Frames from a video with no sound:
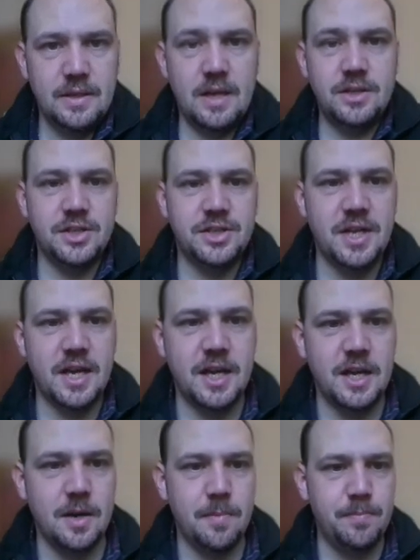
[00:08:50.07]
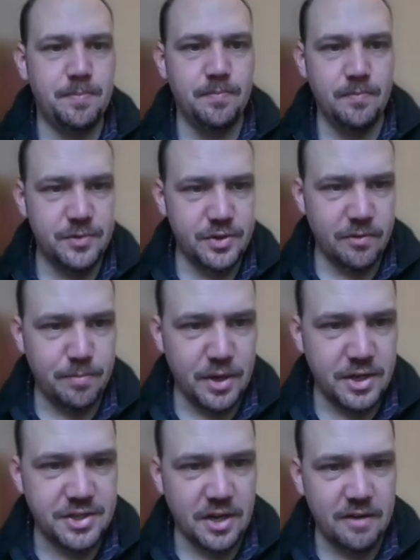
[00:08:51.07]
And just taking a sort of
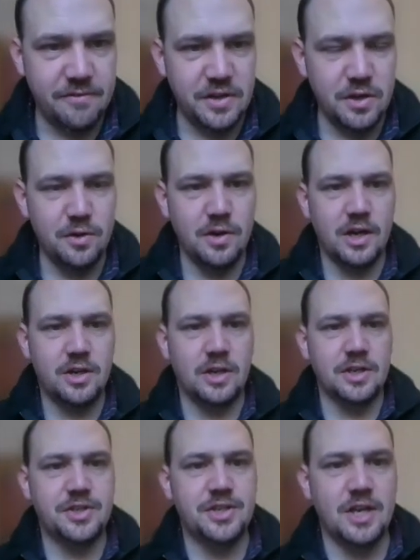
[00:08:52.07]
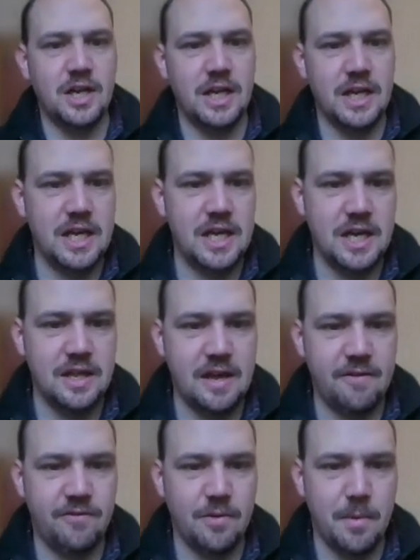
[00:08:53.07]
bird's eye view across Stirling here
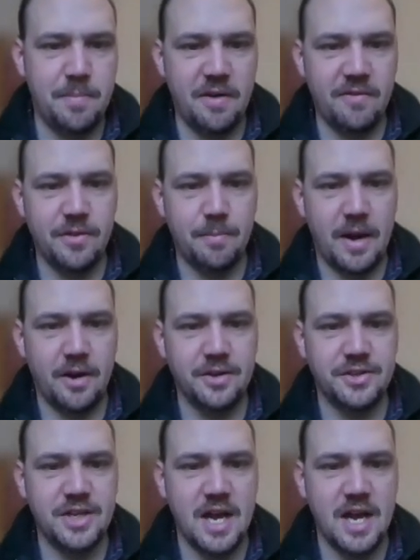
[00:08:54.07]
then from above the Barrows